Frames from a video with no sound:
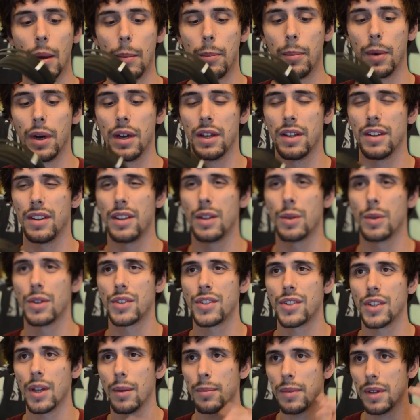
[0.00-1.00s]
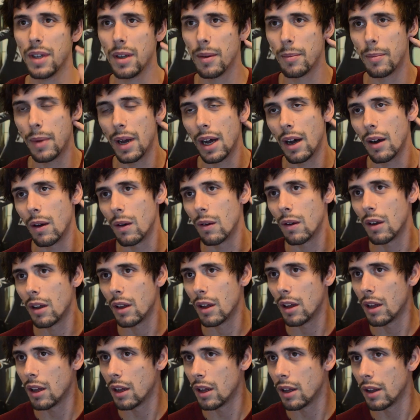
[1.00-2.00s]
But there was something about
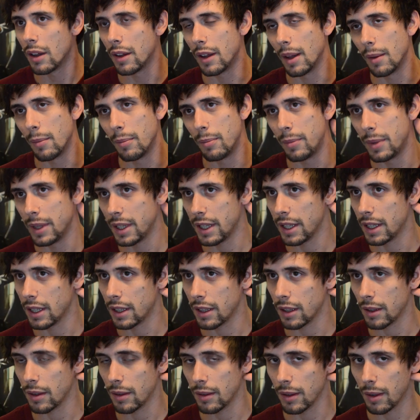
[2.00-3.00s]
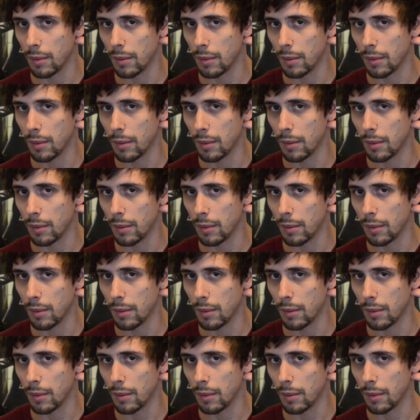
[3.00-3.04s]
them being,